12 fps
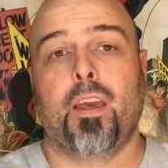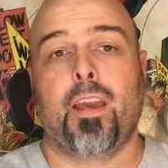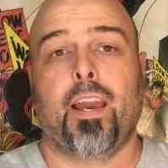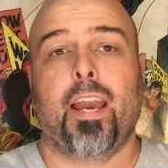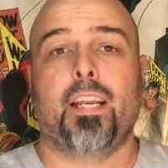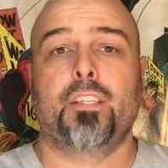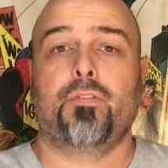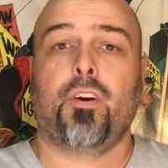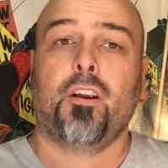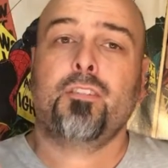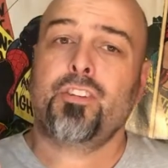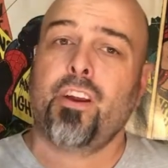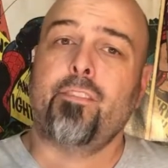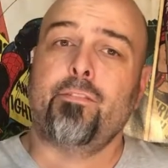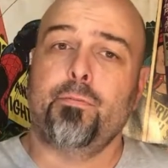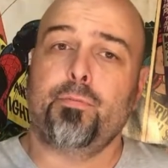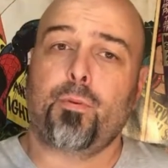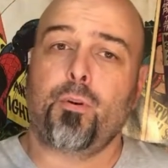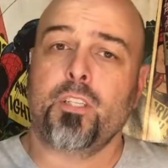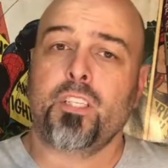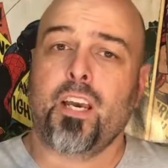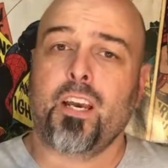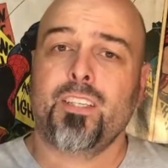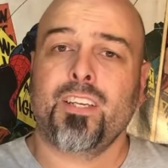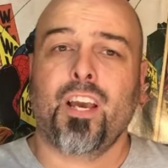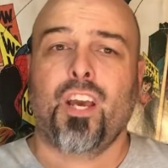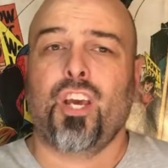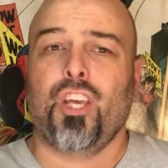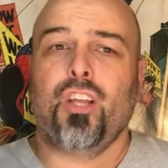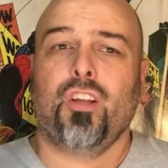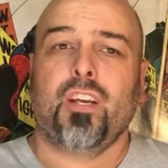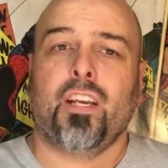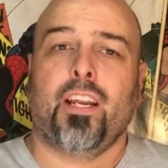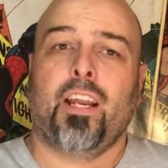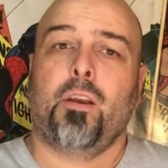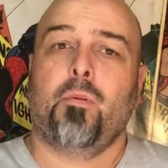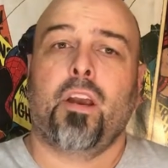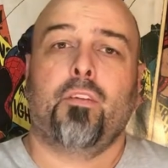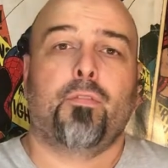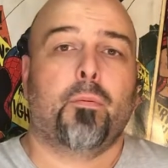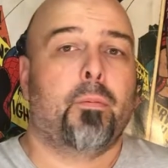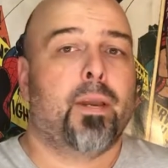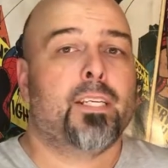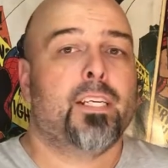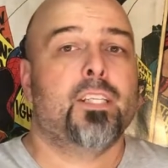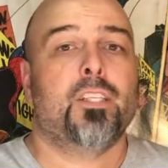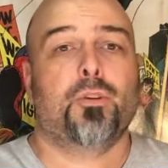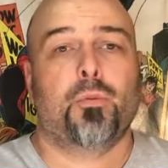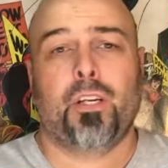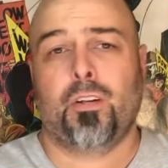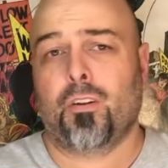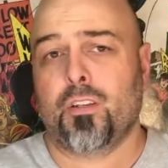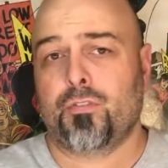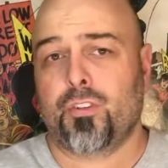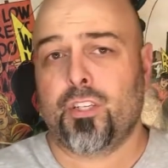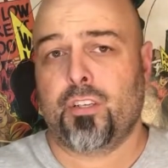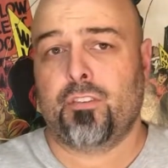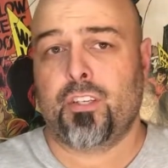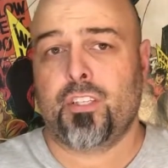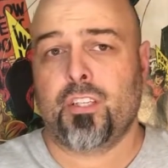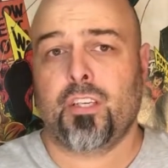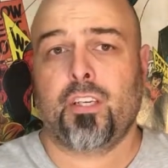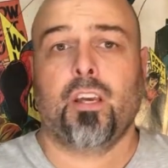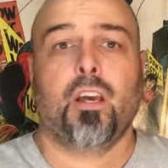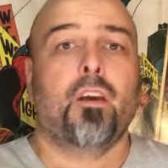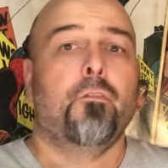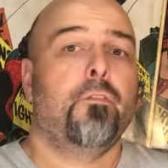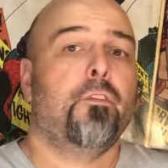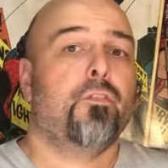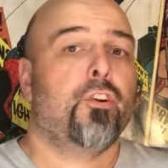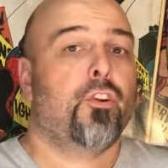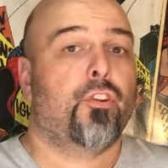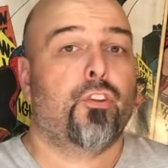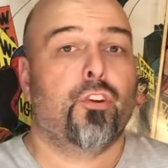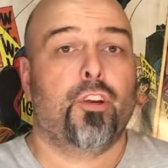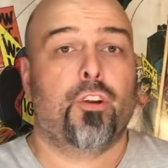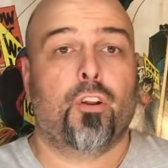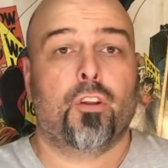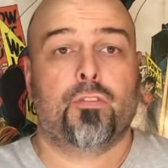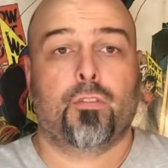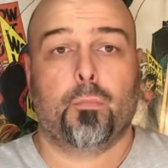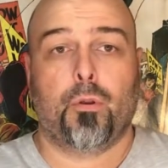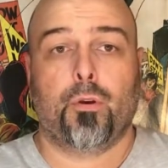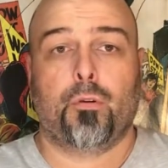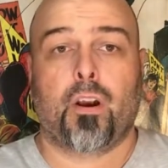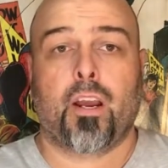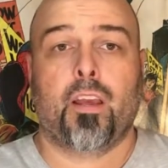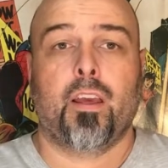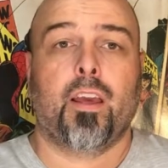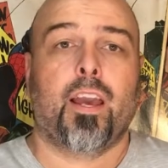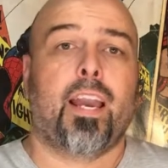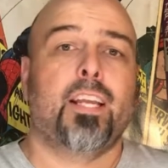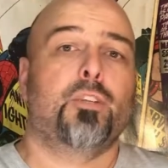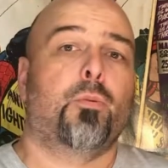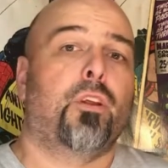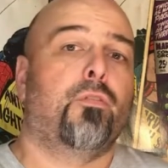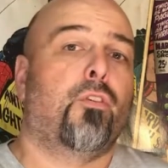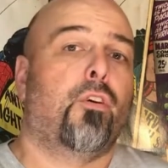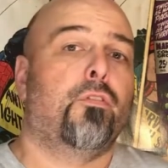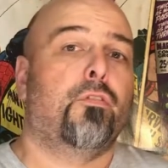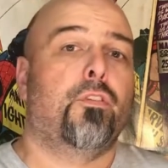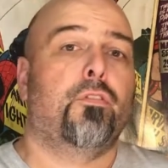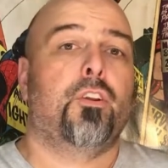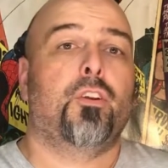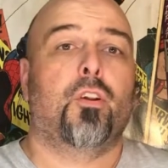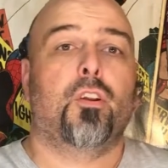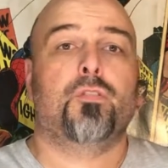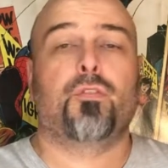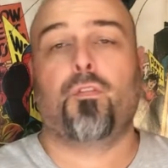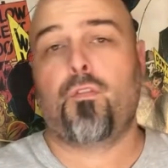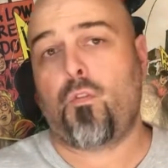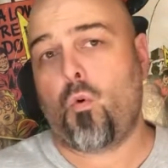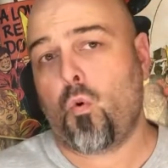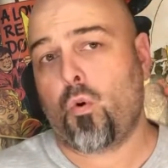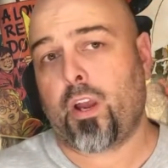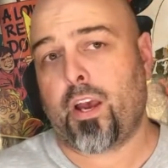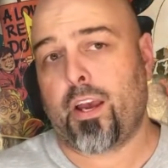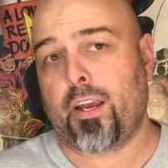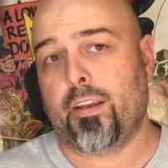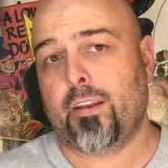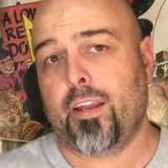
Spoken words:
And as far as your average price goes, you're looking at anywhere from about $10 to $20 for DVD, $15 to $30 for Blu-ray, and $25 to $50 for 4K.